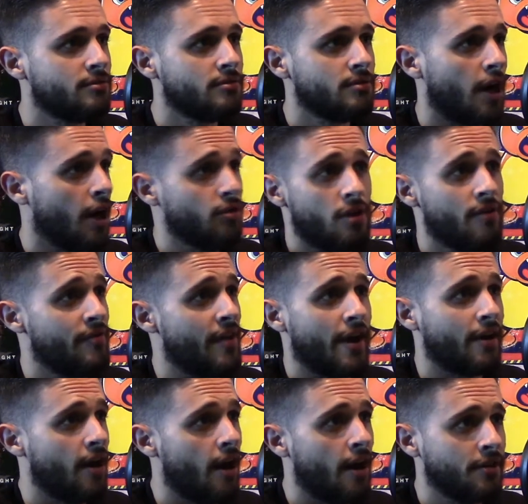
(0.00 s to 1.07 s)
I love that
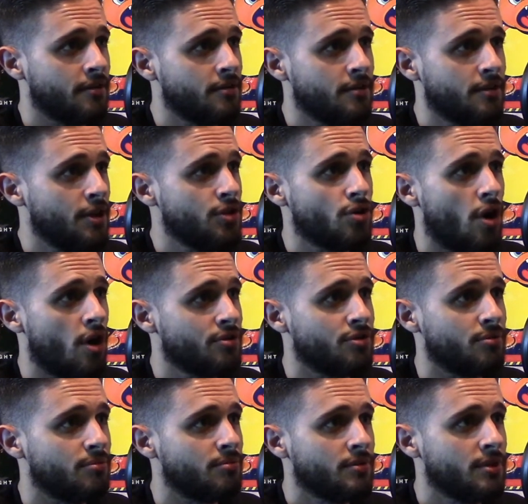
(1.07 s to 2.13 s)
guy. He's
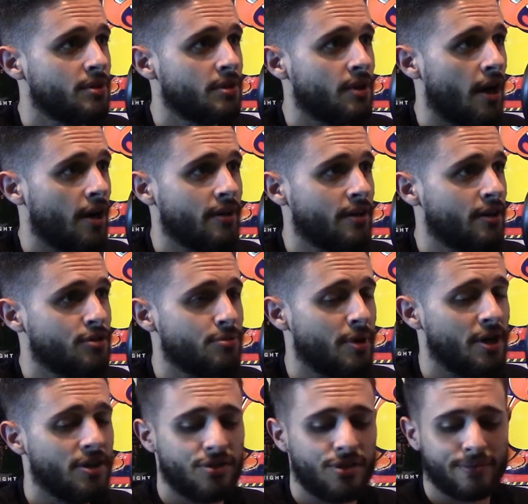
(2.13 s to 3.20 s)
awesome. I think he's
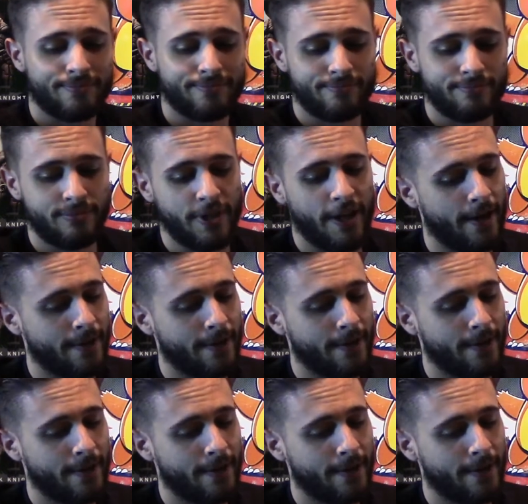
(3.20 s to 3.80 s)
amazing. Yeah.